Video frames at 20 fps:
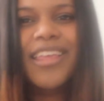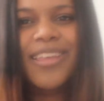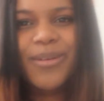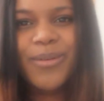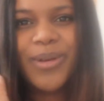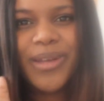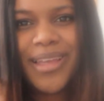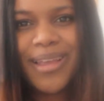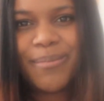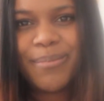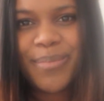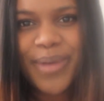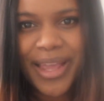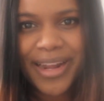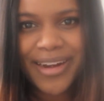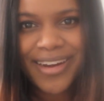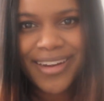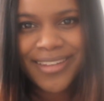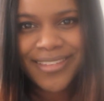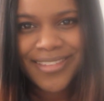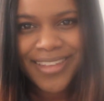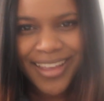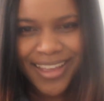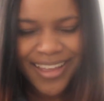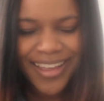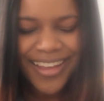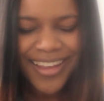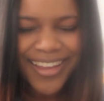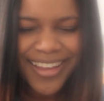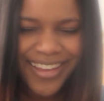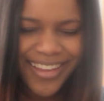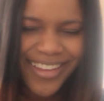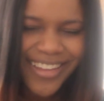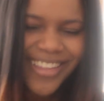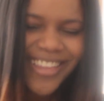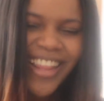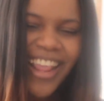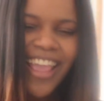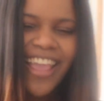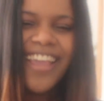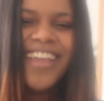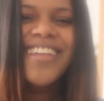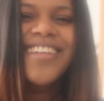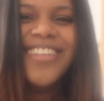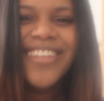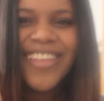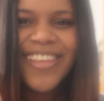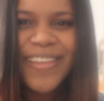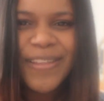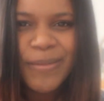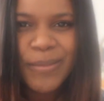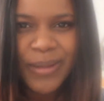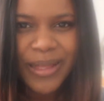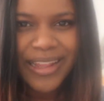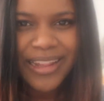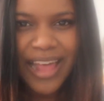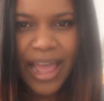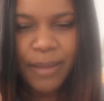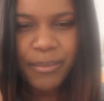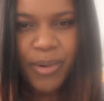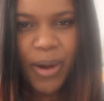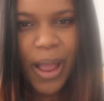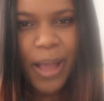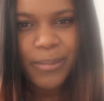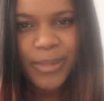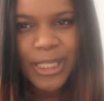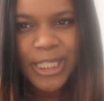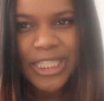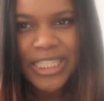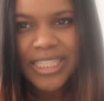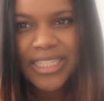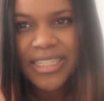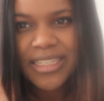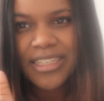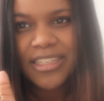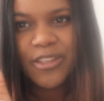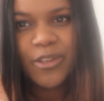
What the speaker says: It will get better. It will, I promise.